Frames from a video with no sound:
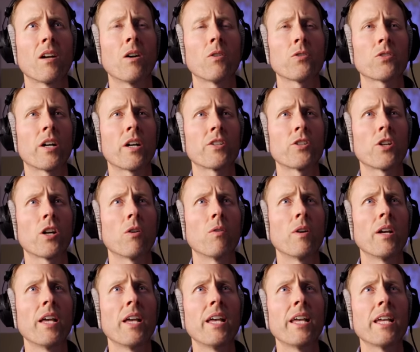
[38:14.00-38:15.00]
Oh, sorry,
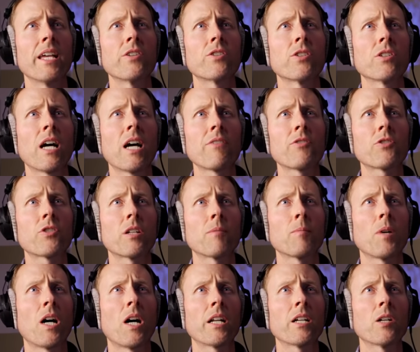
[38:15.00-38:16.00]
Joe. Is your live
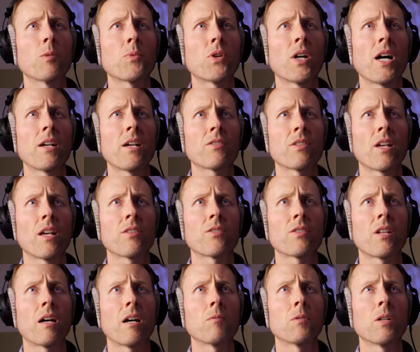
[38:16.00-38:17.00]
stream audio
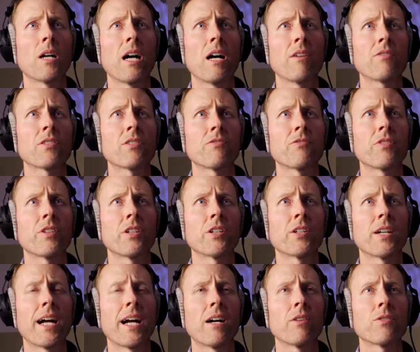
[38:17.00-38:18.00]
processed? I will have to
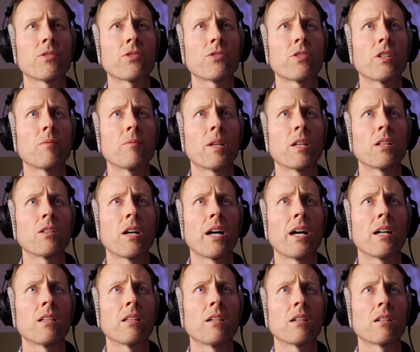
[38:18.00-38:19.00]
figure out streaming
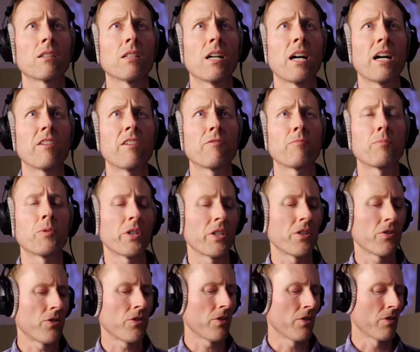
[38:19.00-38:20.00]
dialogue live
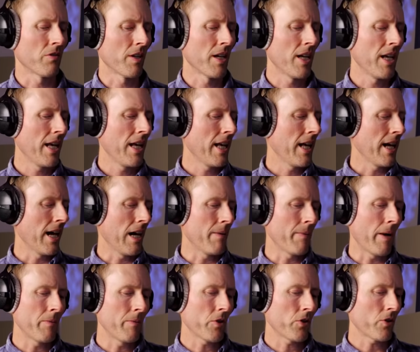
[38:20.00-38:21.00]
pretty soon.
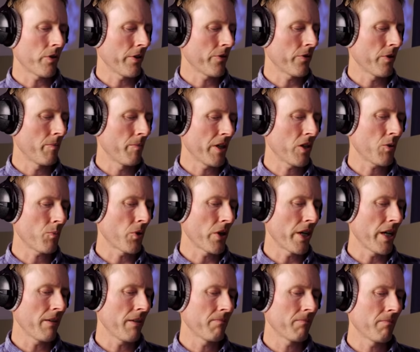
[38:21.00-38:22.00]
Um, I'm just going through a
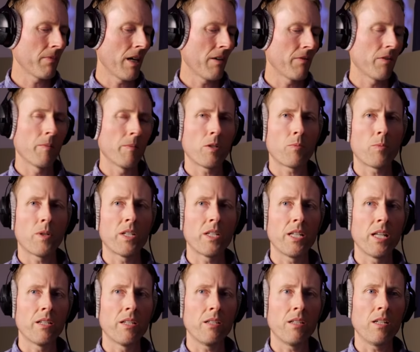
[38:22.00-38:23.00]
MixPre. I have the MixPre
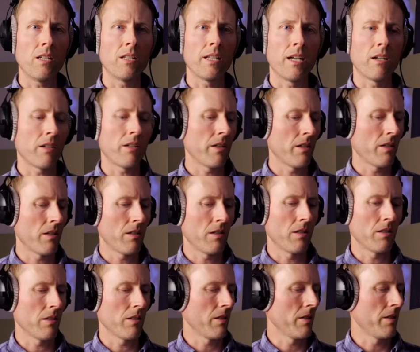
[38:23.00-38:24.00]
ten T down here
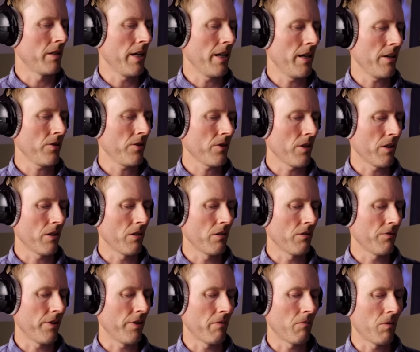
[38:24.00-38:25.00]
on the desk. I don't
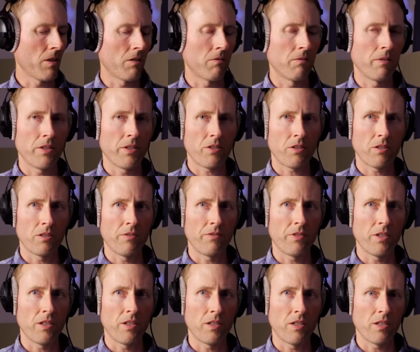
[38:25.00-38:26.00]
know if I want to risk
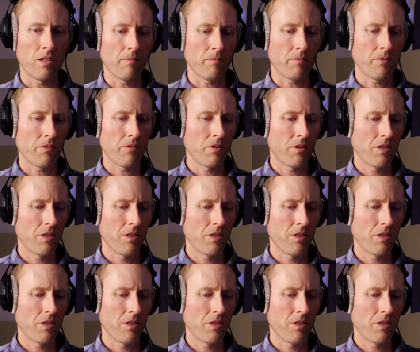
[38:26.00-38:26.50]
lifting it up.